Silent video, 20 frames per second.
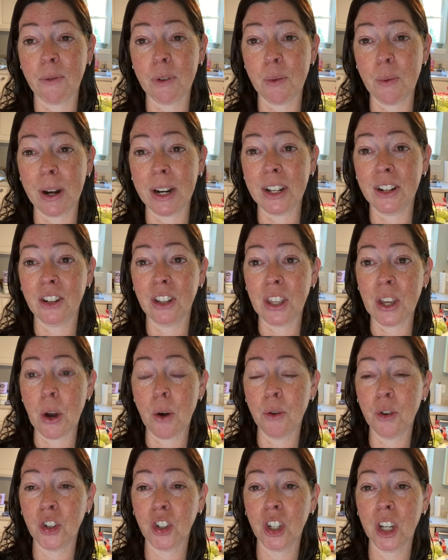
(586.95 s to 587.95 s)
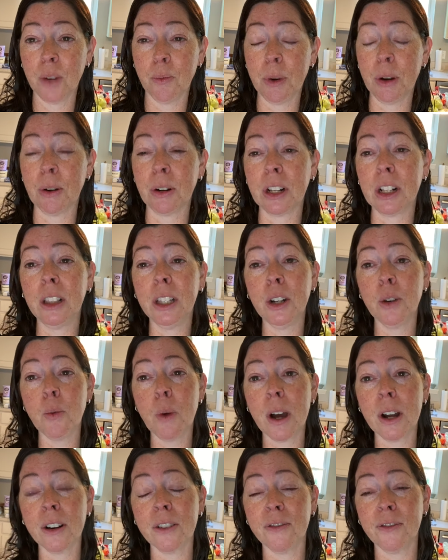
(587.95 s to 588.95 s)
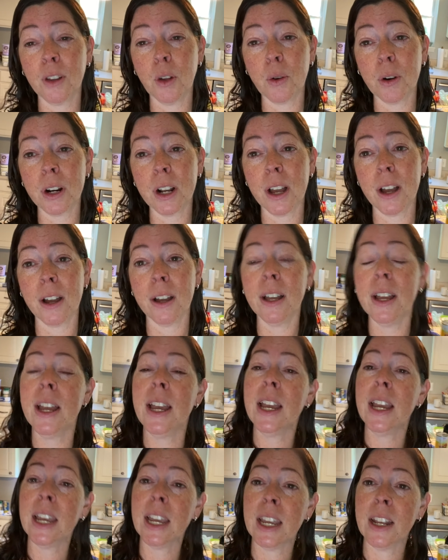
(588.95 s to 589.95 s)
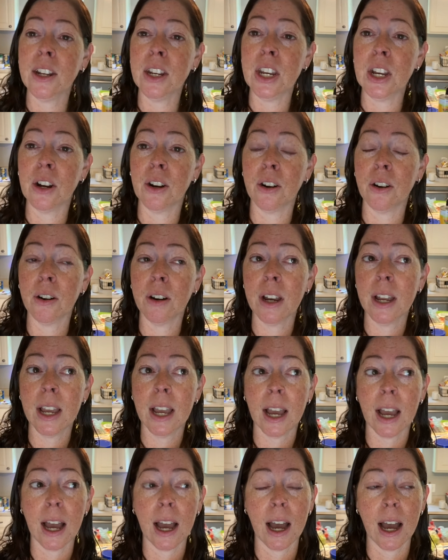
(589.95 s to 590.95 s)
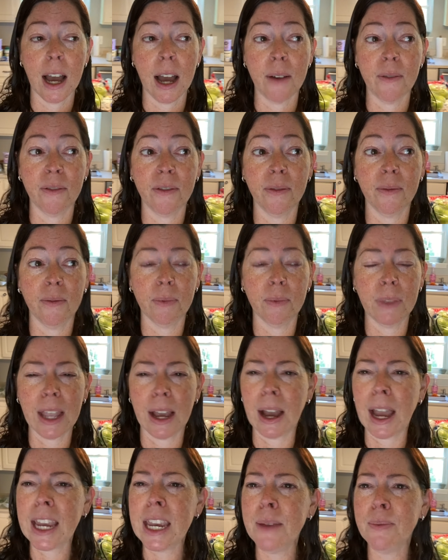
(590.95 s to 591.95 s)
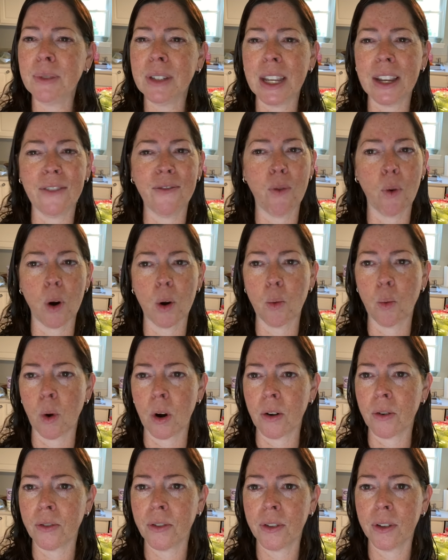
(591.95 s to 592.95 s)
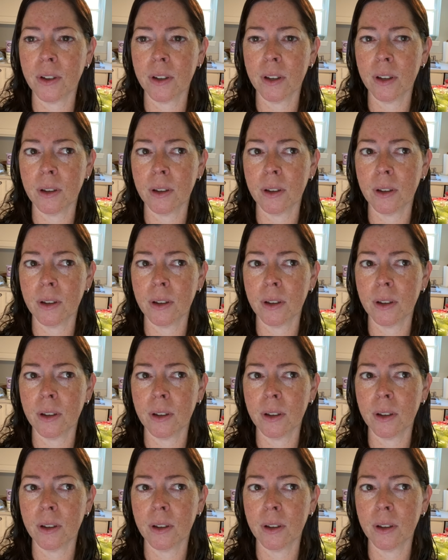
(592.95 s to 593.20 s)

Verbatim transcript: We went into the ocean. We were in Clearwater, Florida, and near, um, I keep saying Fort Worth.